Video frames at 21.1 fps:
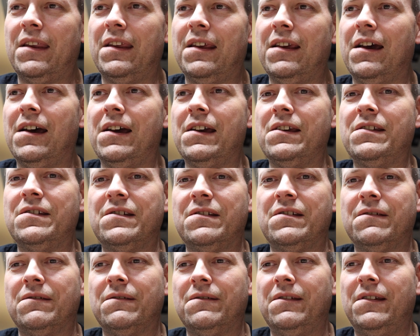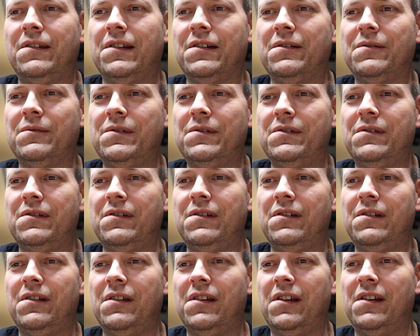gosh, you know,
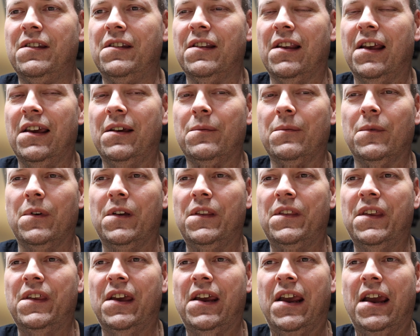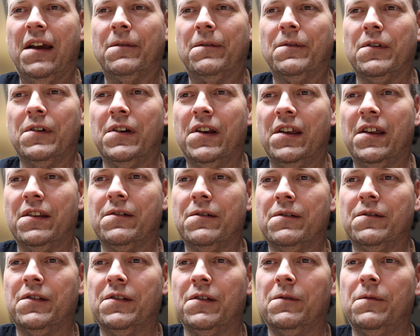it's like one thing after
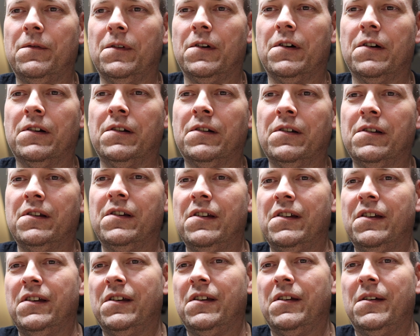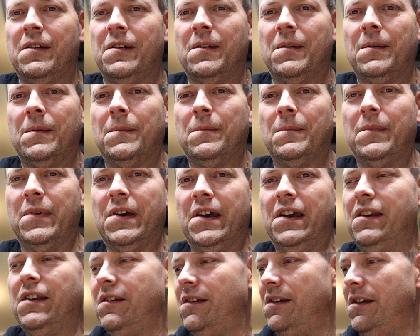another so far.
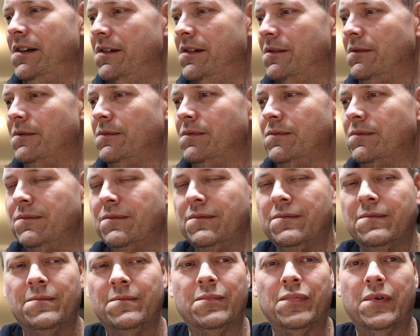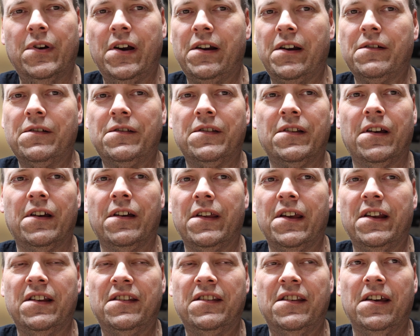But, you know, prayers and all
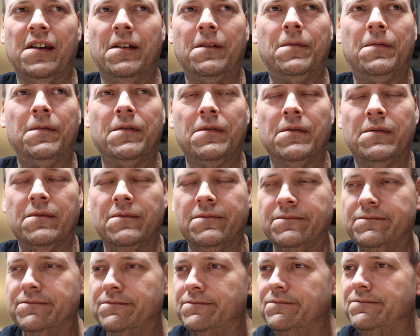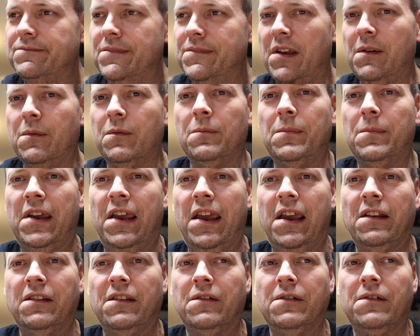that stuff, they will
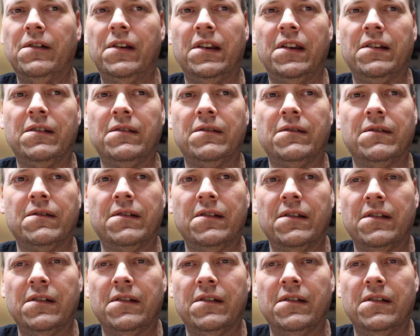be answered and